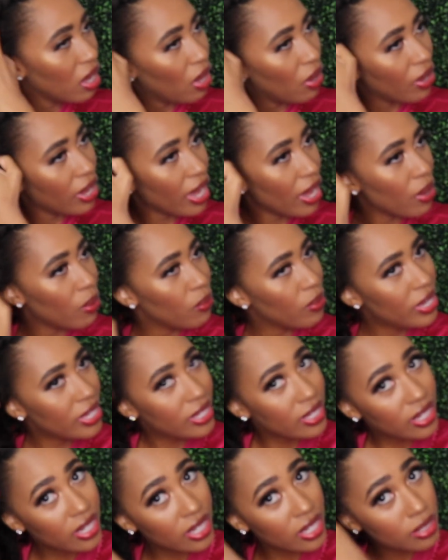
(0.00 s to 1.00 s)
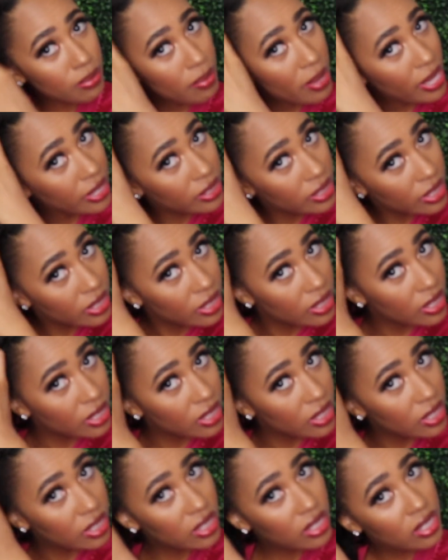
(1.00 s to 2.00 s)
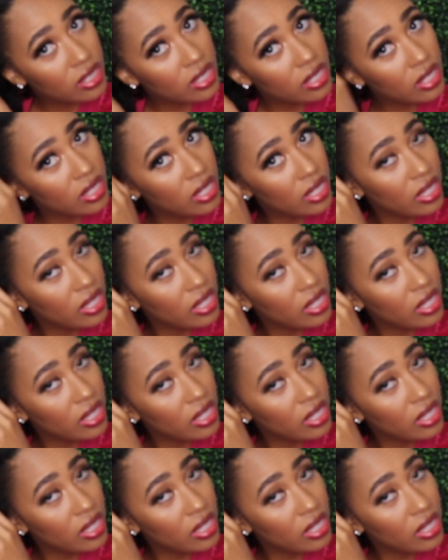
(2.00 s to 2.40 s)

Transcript: Okay, wasn't expecting this.